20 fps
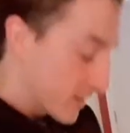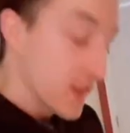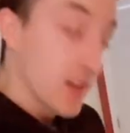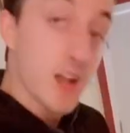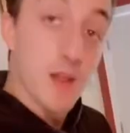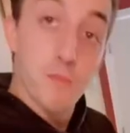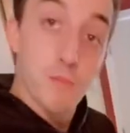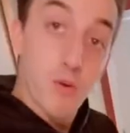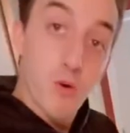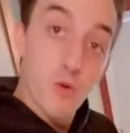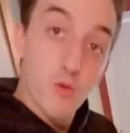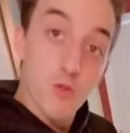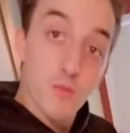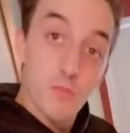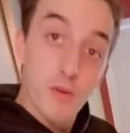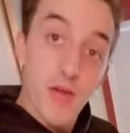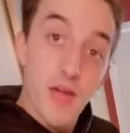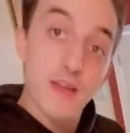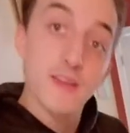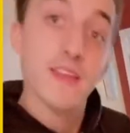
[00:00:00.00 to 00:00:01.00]
then you gotta pull it
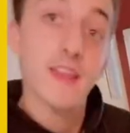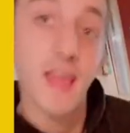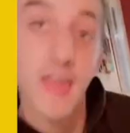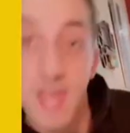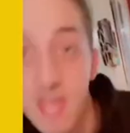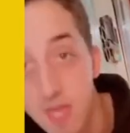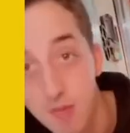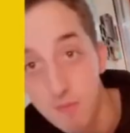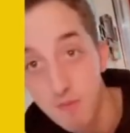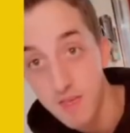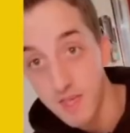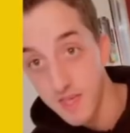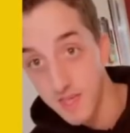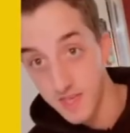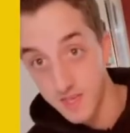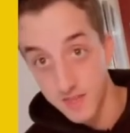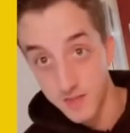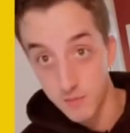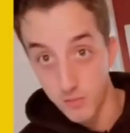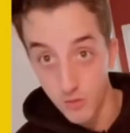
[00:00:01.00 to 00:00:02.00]
back and aim
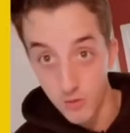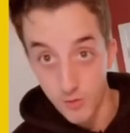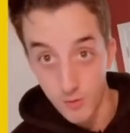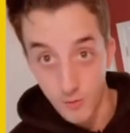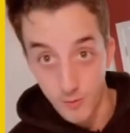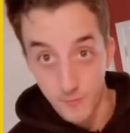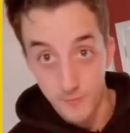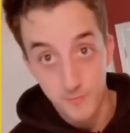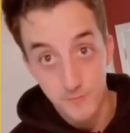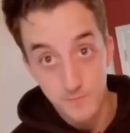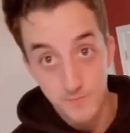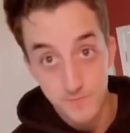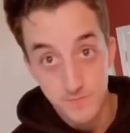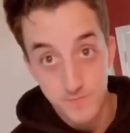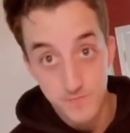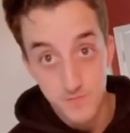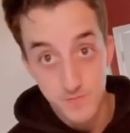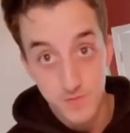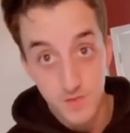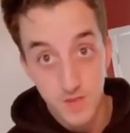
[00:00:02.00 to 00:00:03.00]
in the bowl. But let
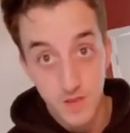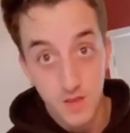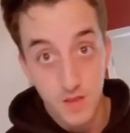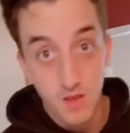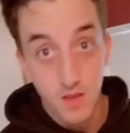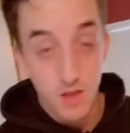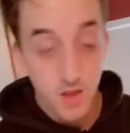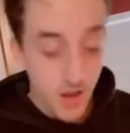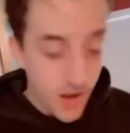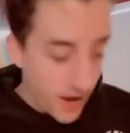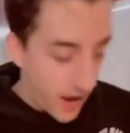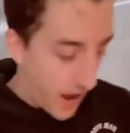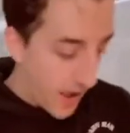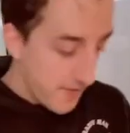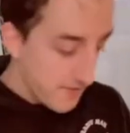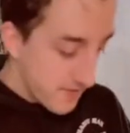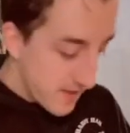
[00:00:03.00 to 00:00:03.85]
me experience